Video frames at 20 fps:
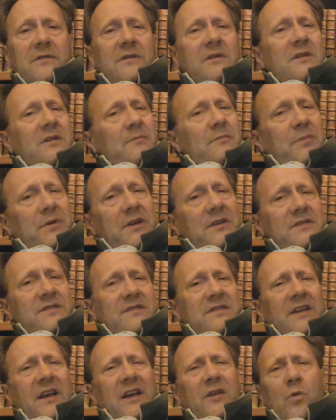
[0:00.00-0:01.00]
but
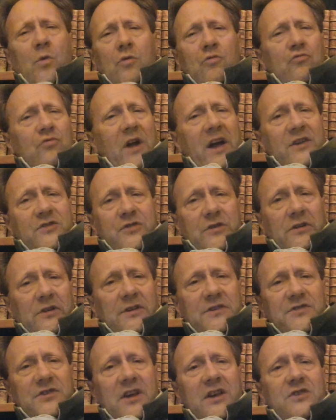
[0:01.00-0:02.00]
instead were
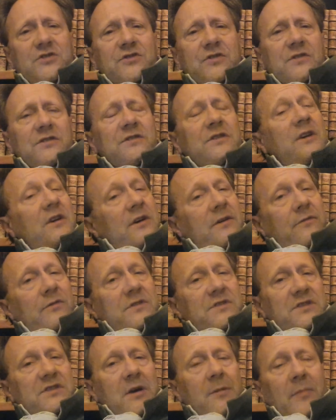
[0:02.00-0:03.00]
rationalizations for
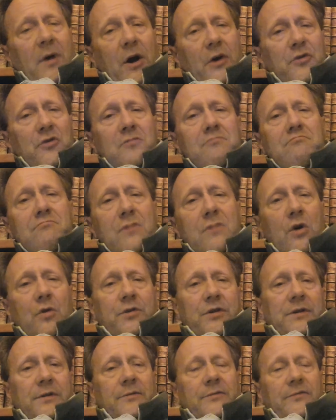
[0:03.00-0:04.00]
some other
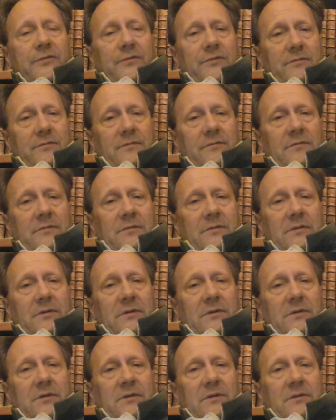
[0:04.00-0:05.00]
motive.
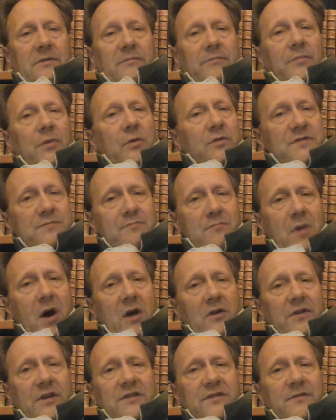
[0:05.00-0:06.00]

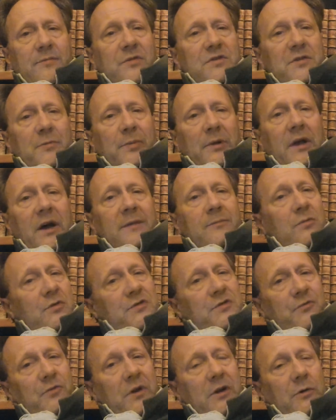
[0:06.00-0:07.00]
Postmodernism was applied most
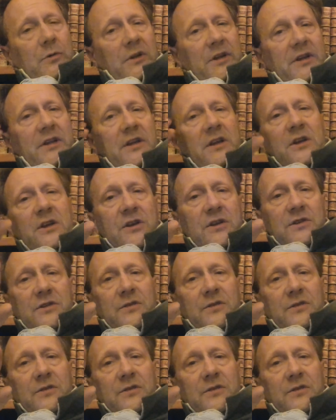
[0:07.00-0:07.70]
frequently to